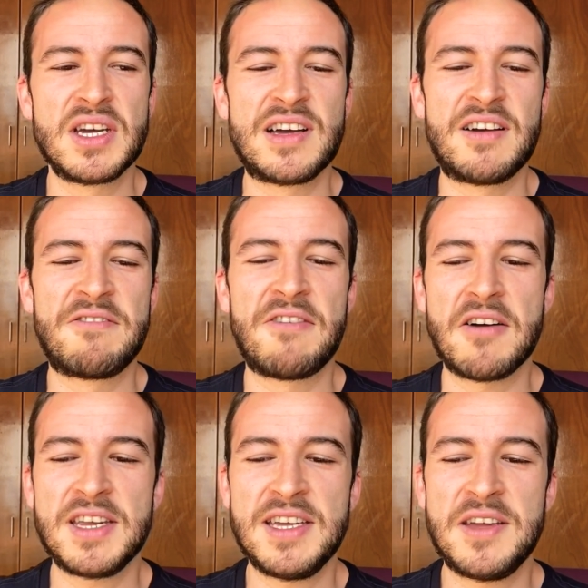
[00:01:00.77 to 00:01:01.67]

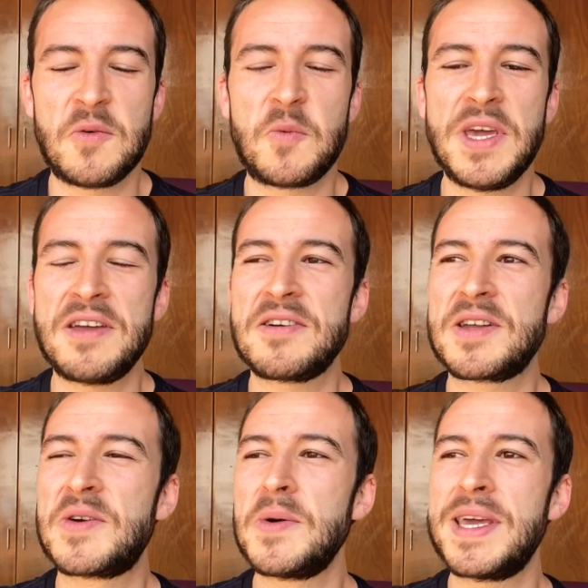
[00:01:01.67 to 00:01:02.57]
funny, weird,
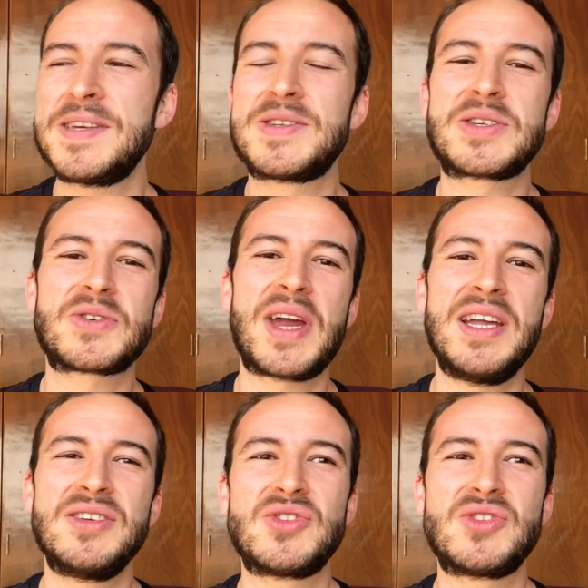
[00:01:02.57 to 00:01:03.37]
kooky, strange